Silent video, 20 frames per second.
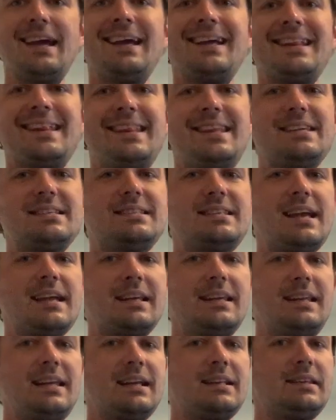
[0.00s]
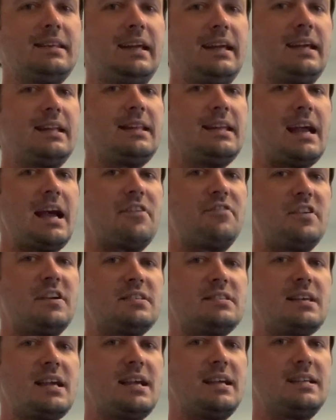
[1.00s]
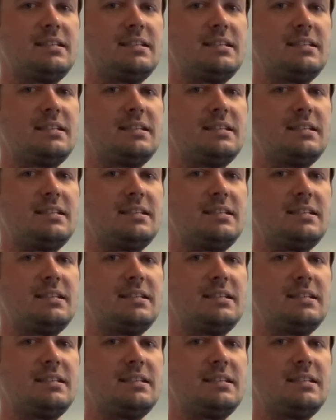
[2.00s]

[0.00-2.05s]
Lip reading: this technique, like the FSA,